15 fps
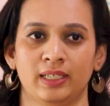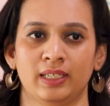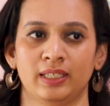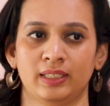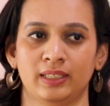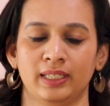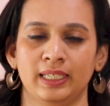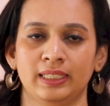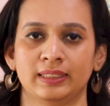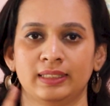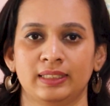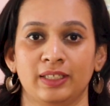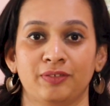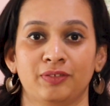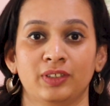it takes
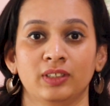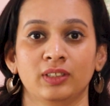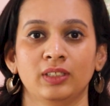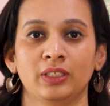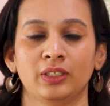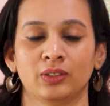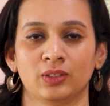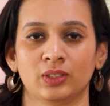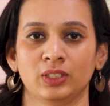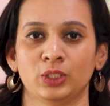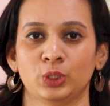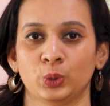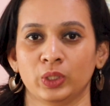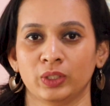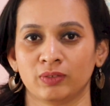several
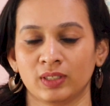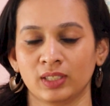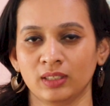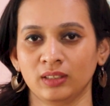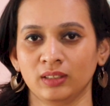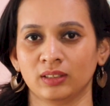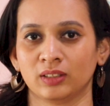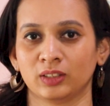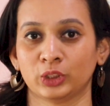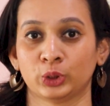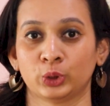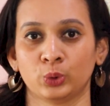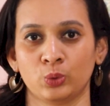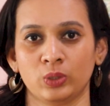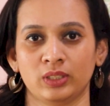years to even the
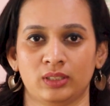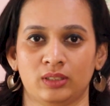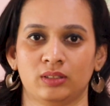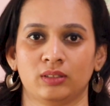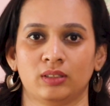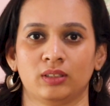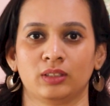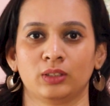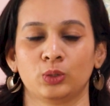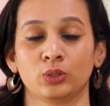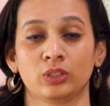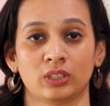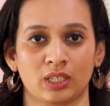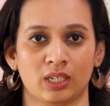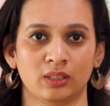shoots to
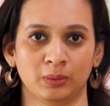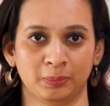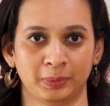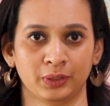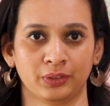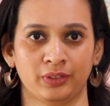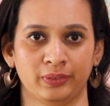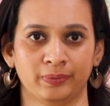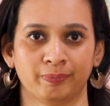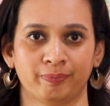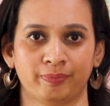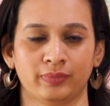start appearing.